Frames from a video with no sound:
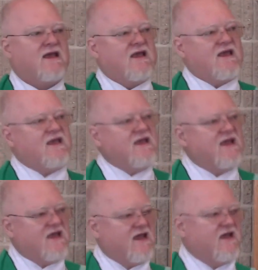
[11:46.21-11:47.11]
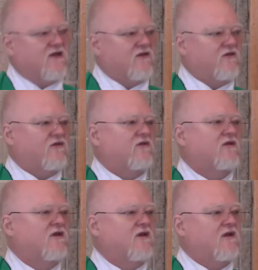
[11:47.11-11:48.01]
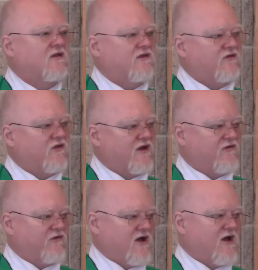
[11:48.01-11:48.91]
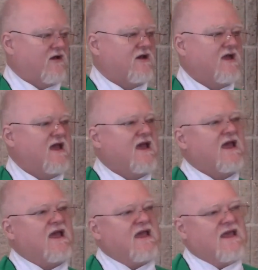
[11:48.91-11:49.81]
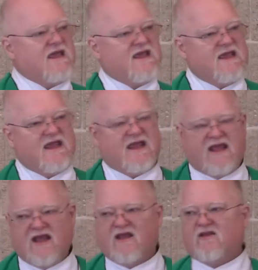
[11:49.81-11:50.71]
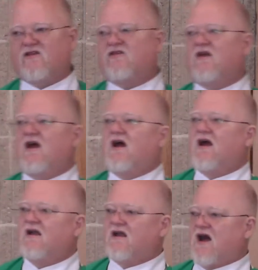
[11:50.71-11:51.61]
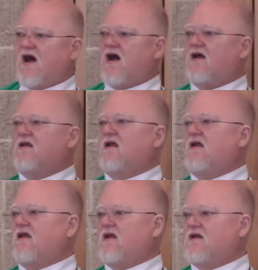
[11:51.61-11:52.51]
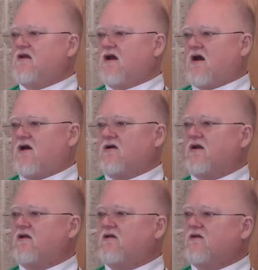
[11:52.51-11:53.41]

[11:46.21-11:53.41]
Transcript: He is the Son of God. He is God incarnate.